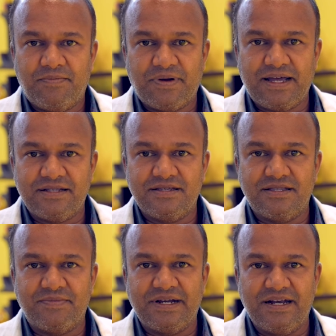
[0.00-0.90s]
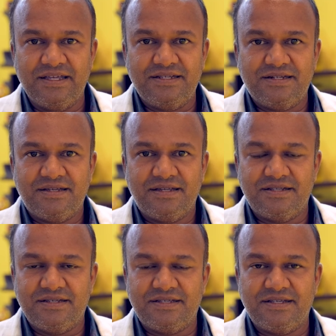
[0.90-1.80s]
brands in the Middle East,
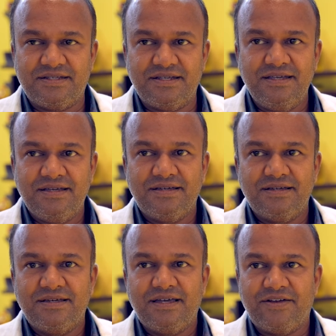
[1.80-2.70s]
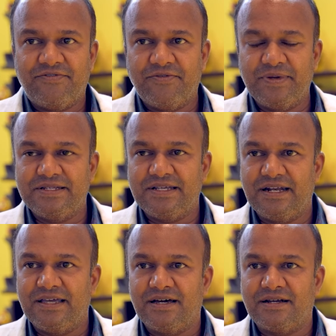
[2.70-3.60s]
in GCC. And we've been
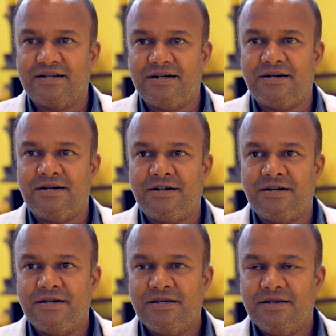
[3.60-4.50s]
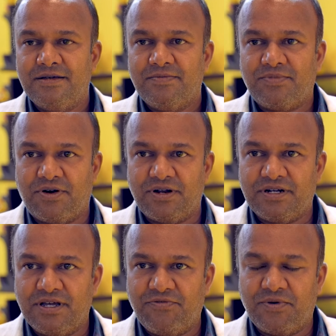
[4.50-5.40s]
selling our
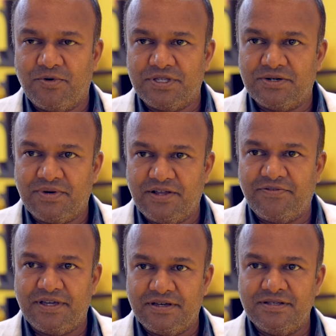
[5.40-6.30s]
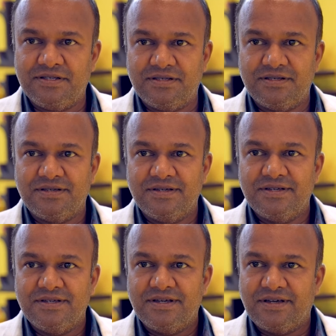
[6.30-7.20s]
product here for more than 25 years.
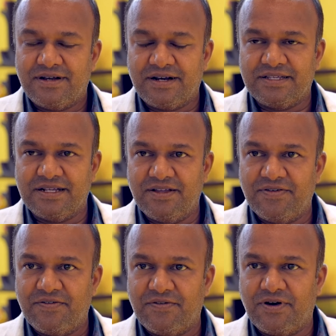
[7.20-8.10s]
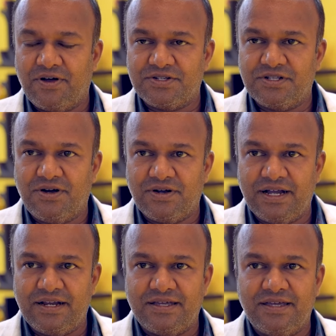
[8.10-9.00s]
Recently, we've launched the
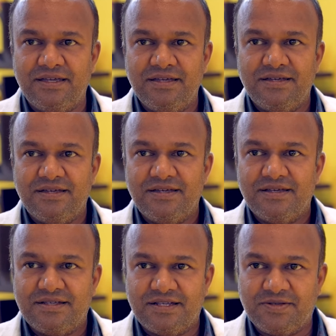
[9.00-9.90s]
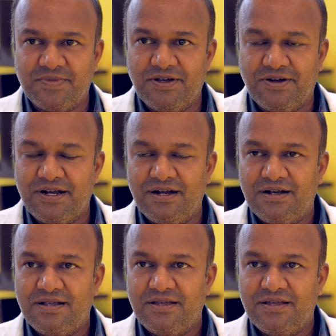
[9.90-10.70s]
organic ghee, sesame oil,